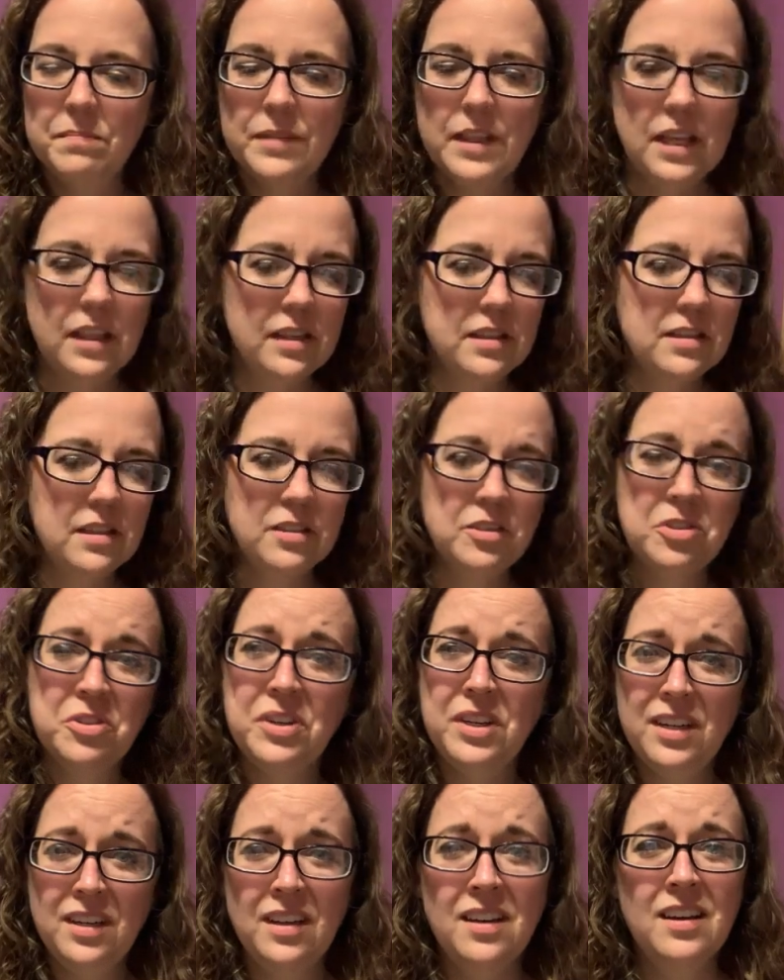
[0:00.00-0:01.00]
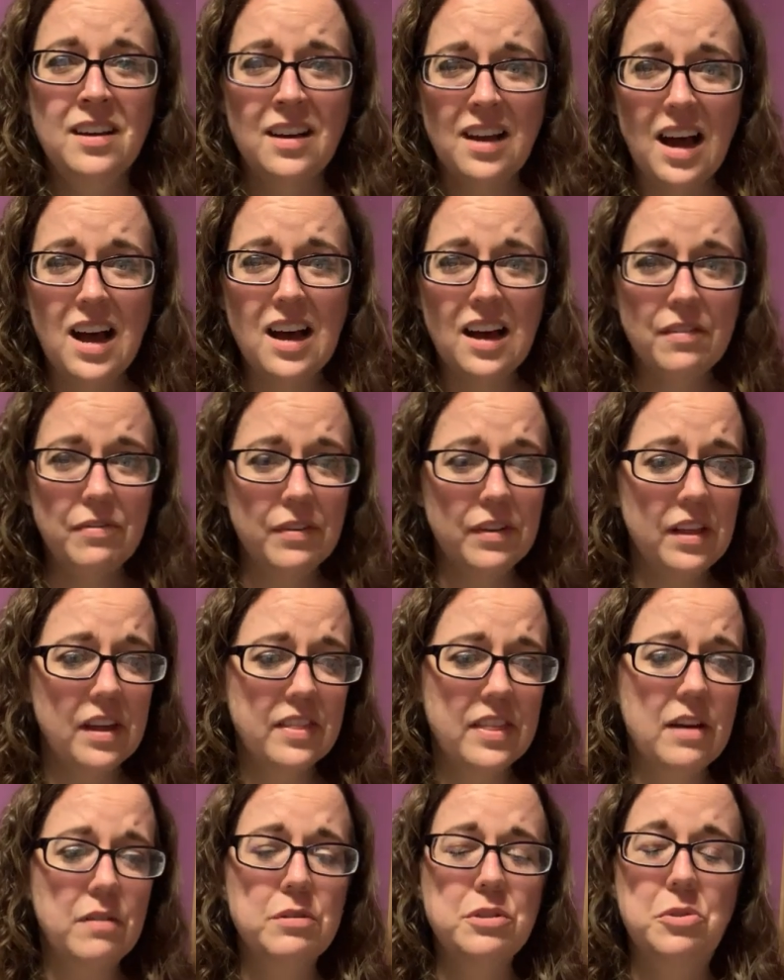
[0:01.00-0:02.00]
daily sunscreen. I feel like
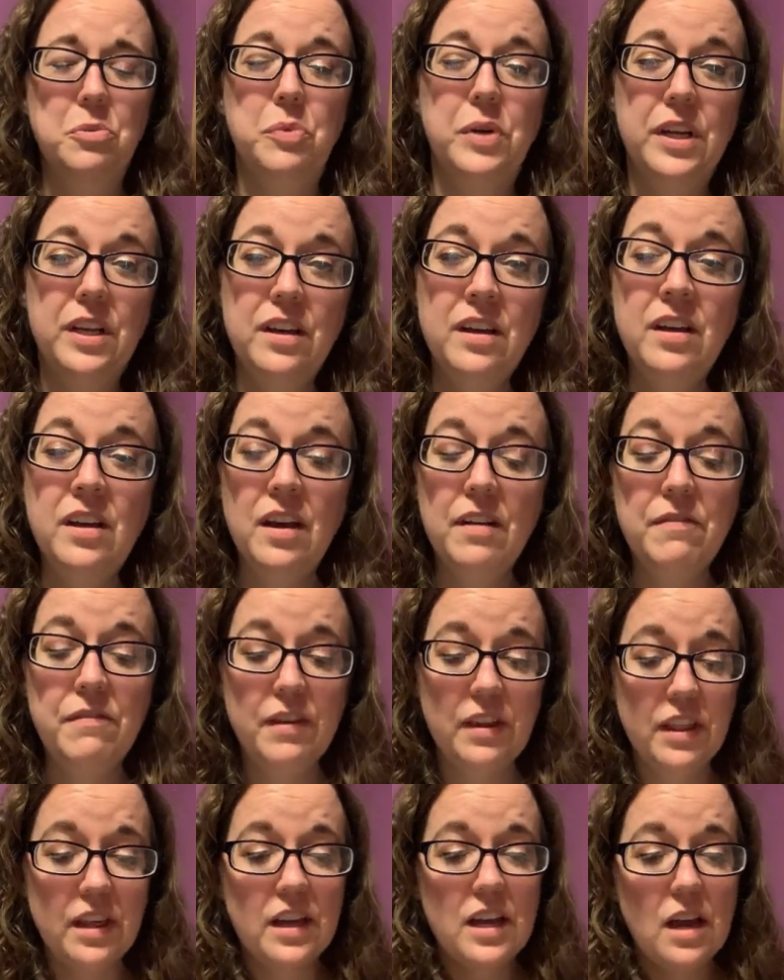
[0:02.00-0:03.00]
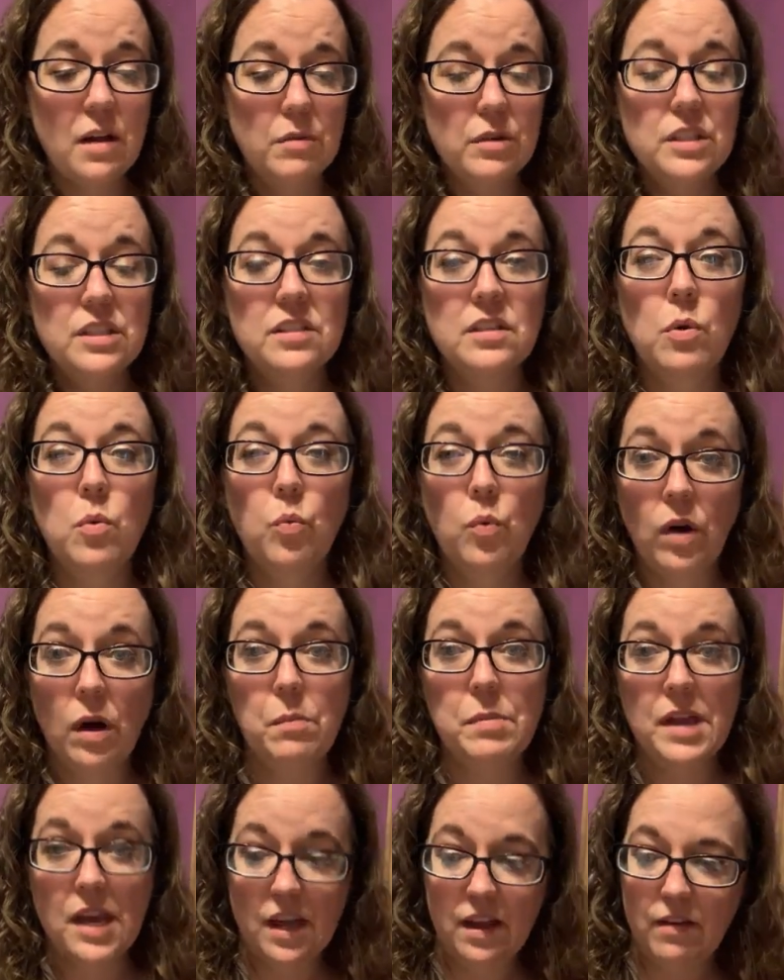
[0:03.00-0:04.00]
that was a win. I feel like I was
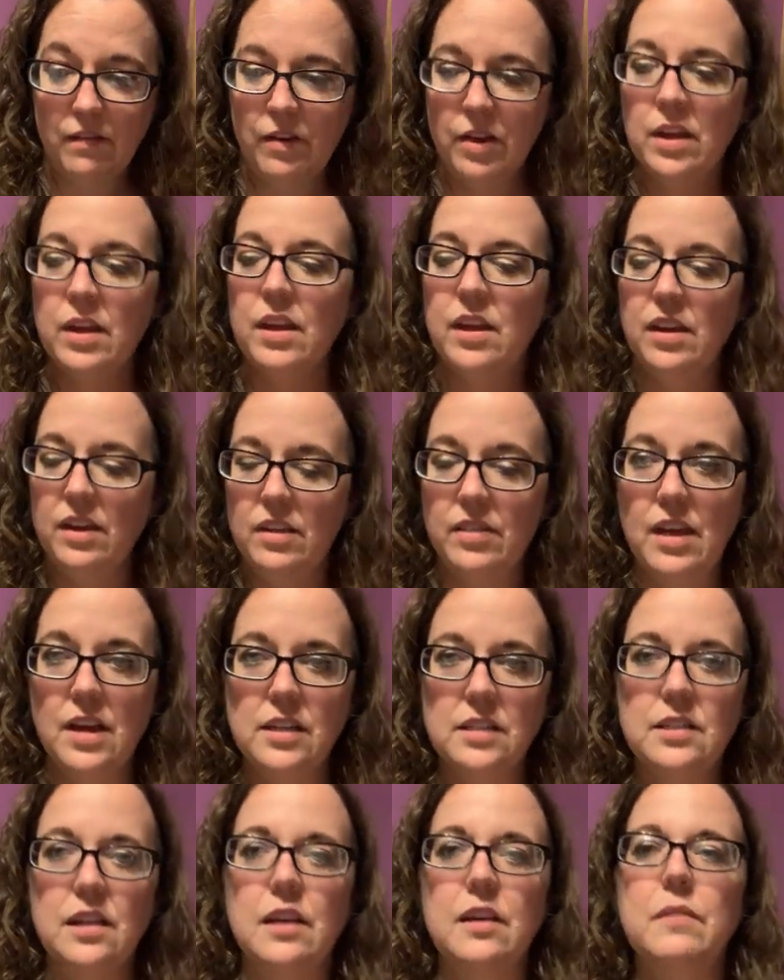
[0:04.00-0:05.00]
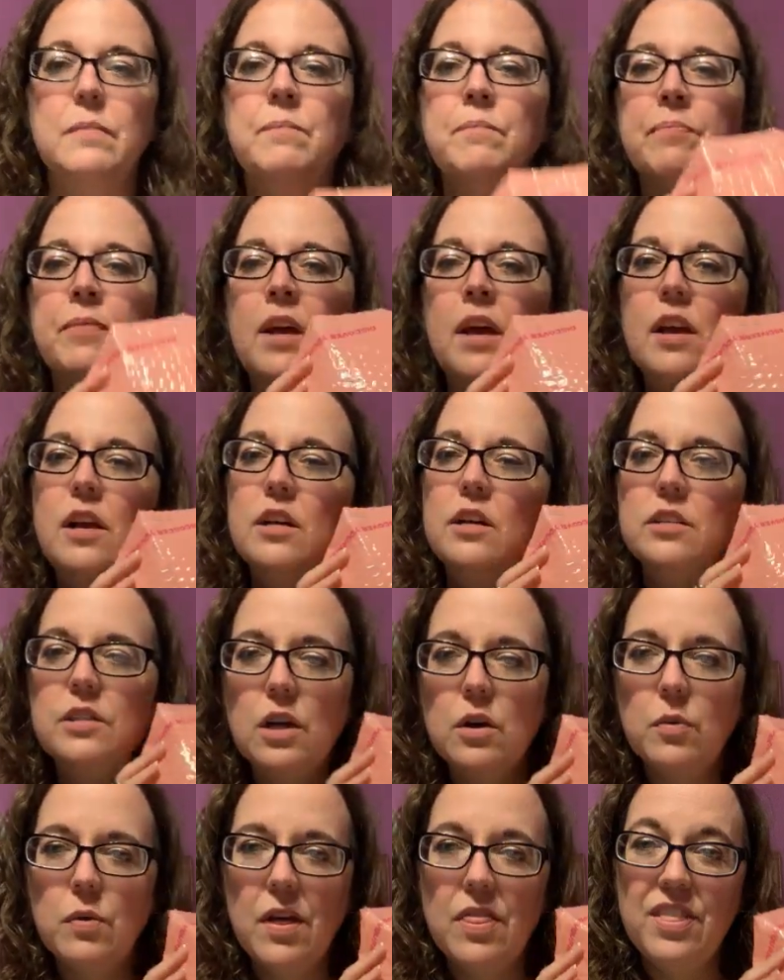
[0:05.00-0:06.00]
well-behaved in that sale.
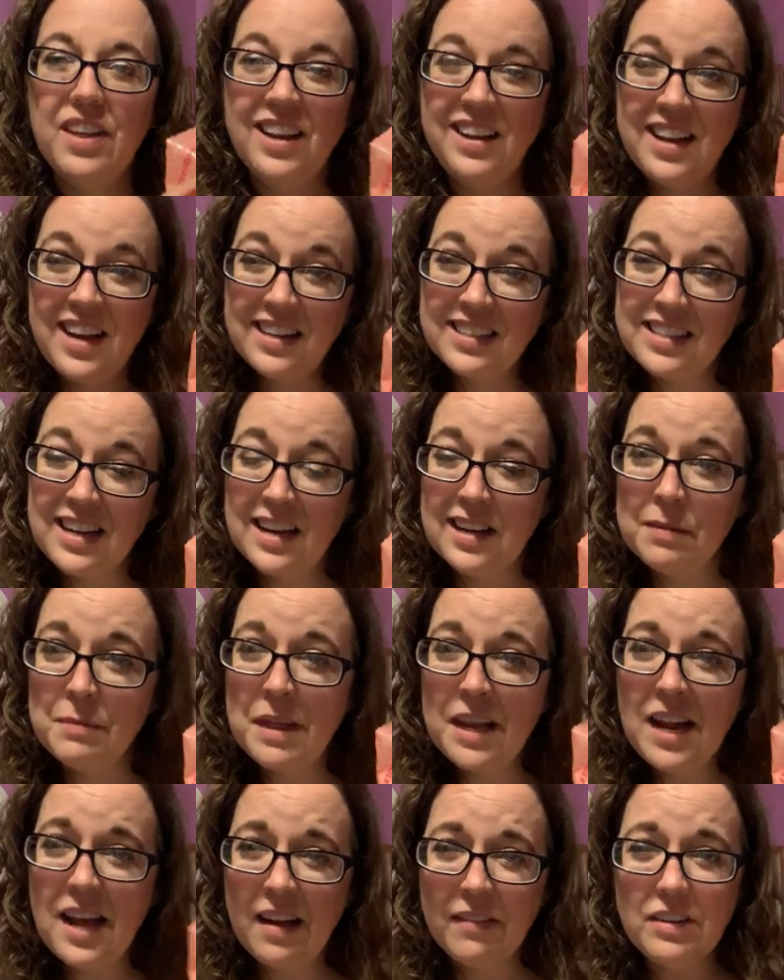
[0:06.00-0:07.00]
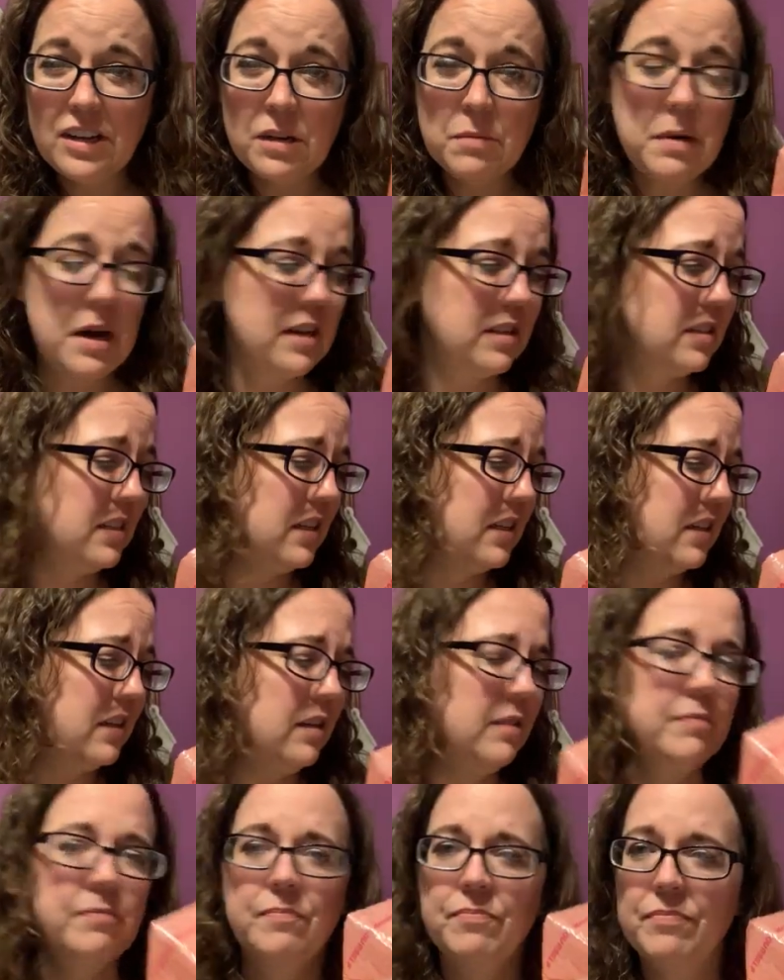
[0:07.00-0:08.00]
So the next item that I have to unbox
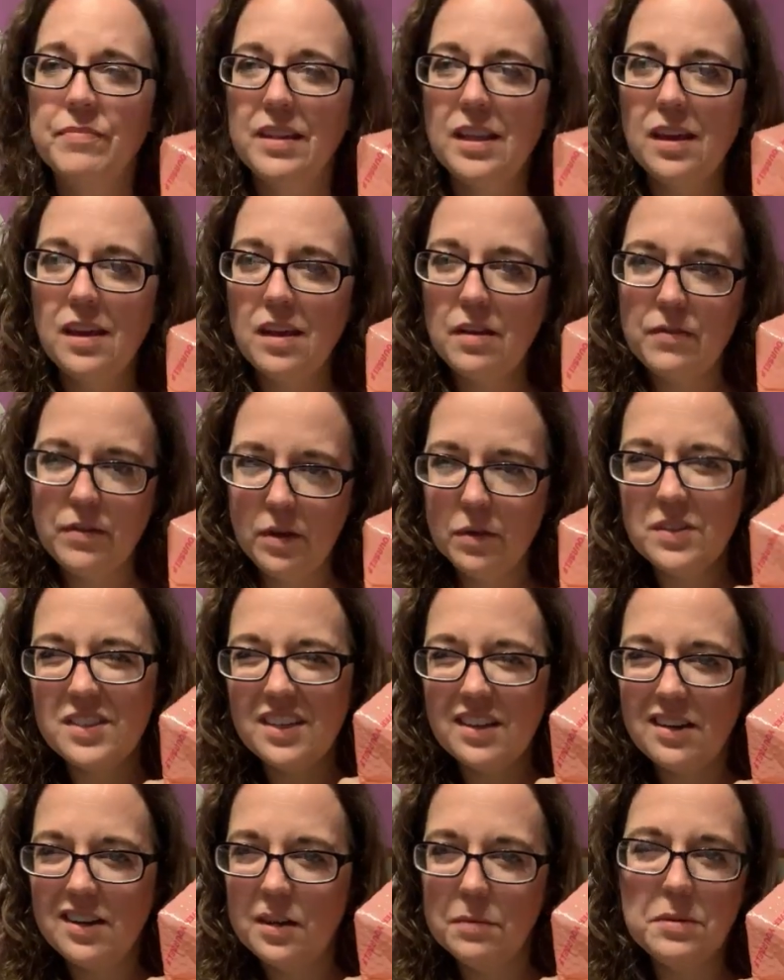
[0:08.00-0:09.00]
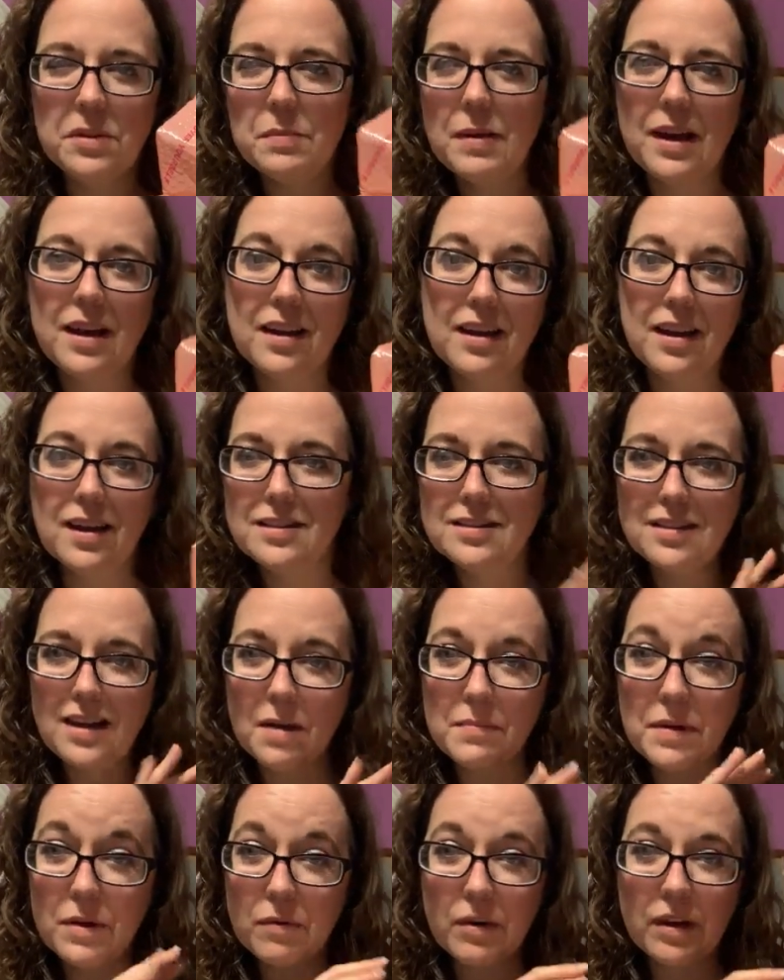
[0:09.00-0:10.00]
here, even though it's in an Ipsy bag, it's
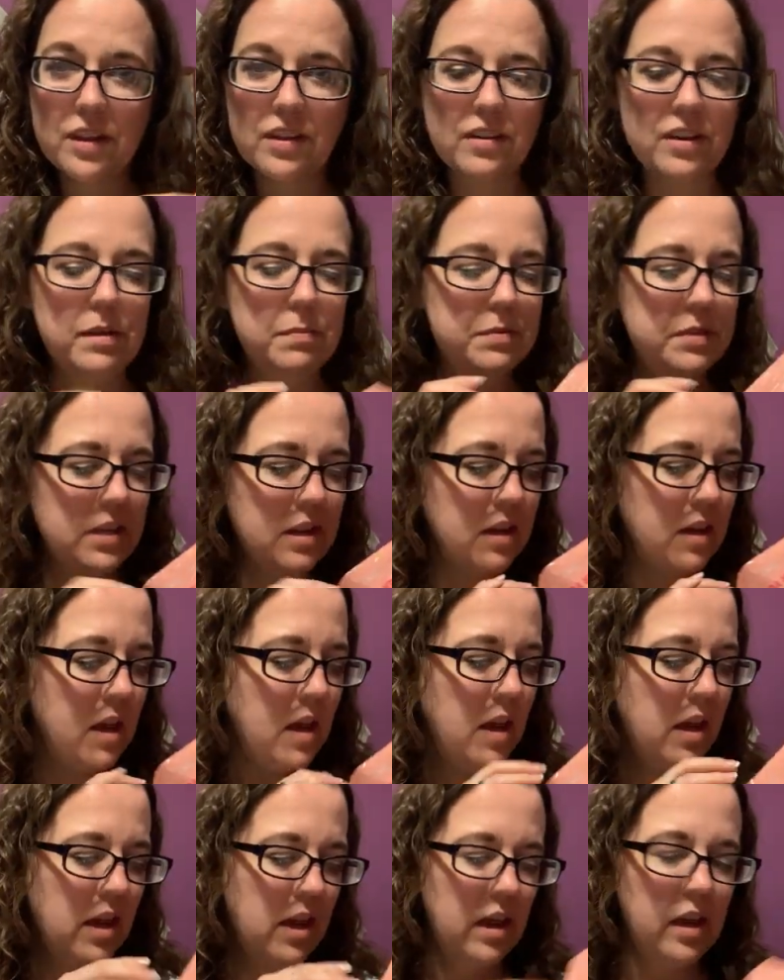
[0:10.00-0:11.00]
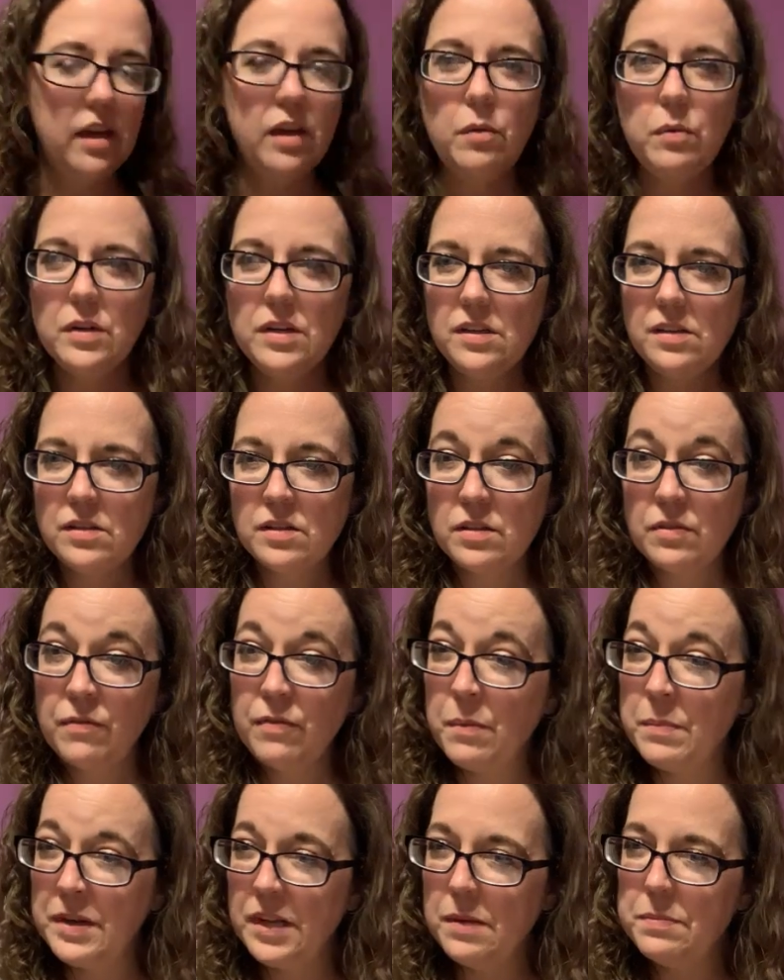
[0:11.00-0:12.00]
not my regular Ipsy. It was
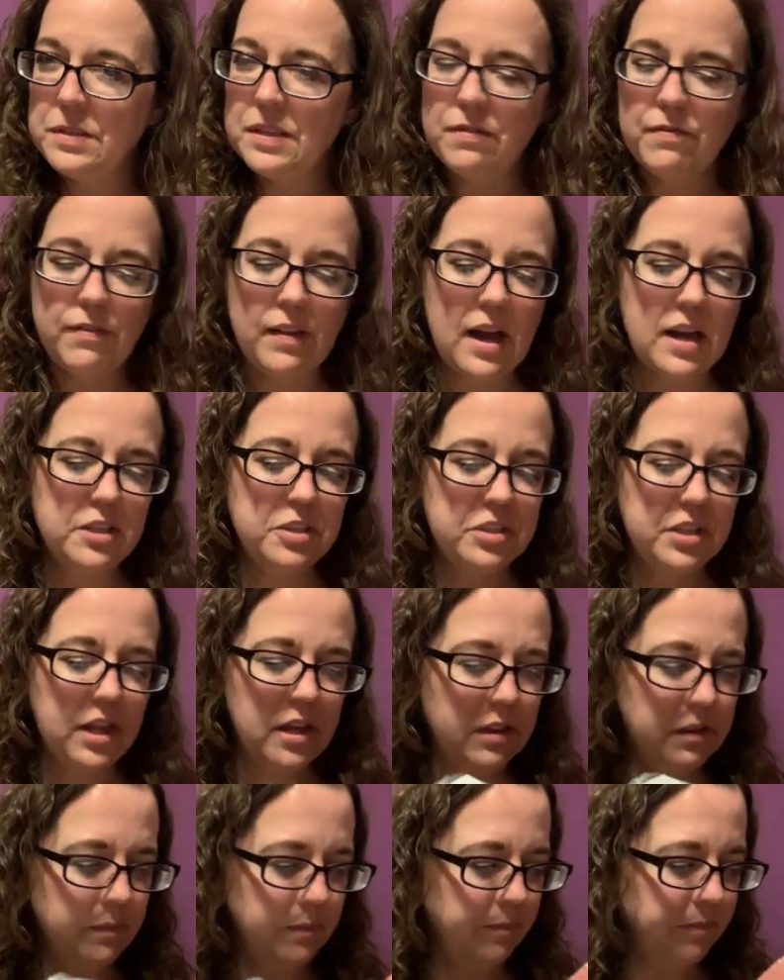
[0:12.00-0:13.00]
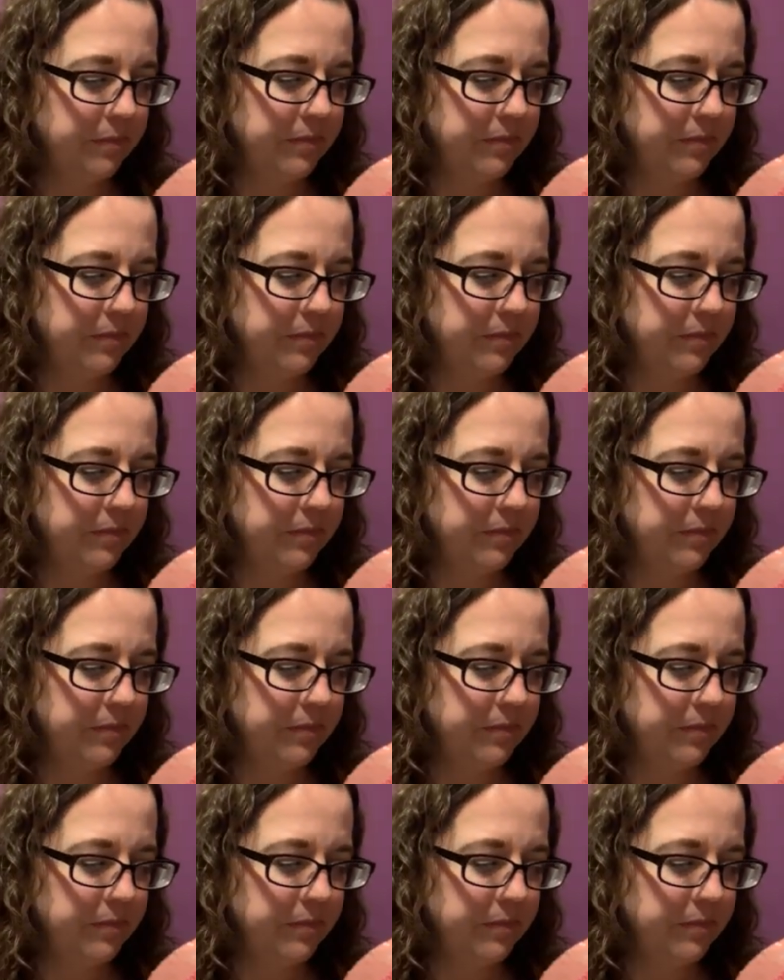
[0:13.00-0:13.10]
from an Ipsy flash sale,